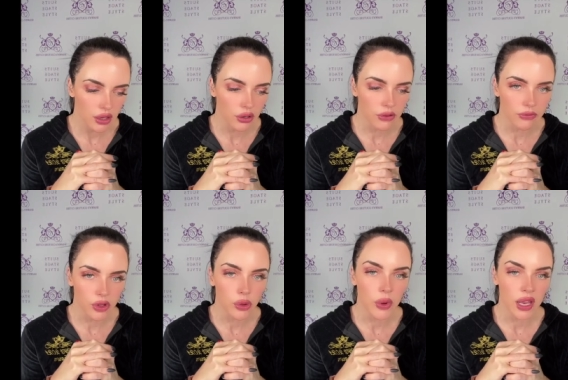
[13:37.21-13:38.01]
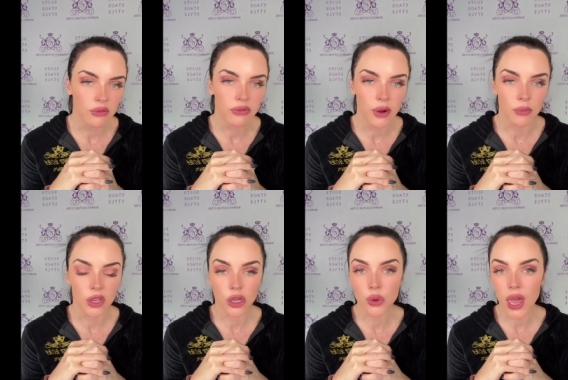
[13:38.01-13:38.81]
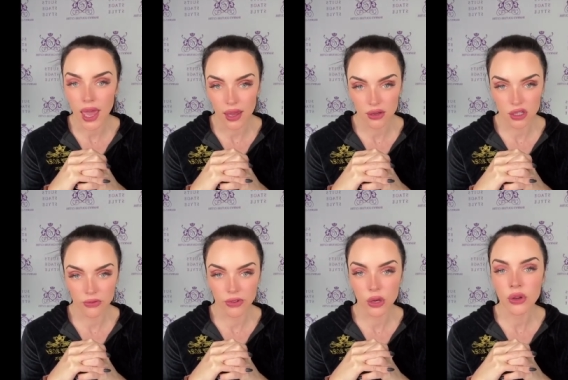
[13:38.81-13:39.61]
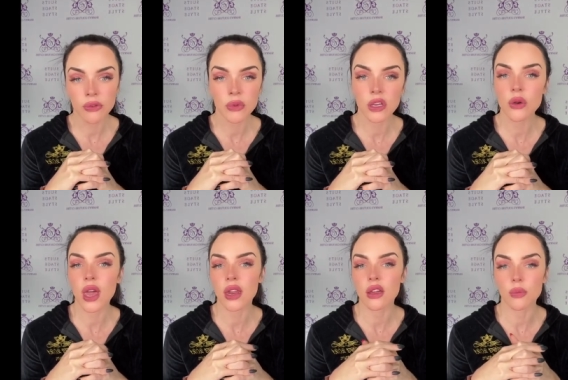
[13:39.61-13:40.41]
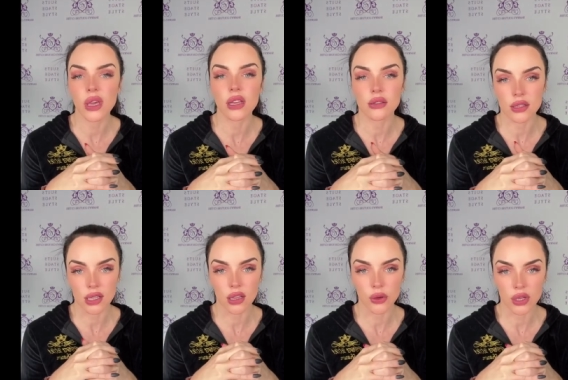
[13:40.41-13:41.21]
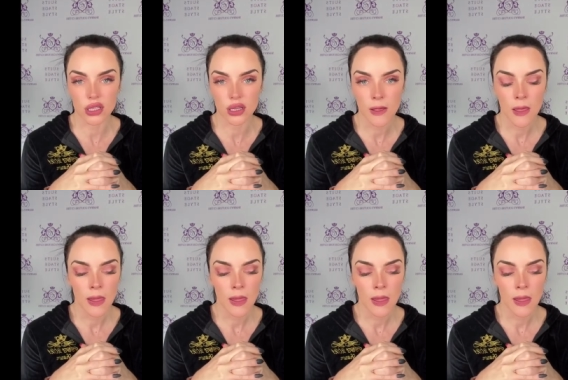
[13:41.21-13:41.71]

And a girl flew in from the U K. She flew in from the U K to compete to Saint Louis.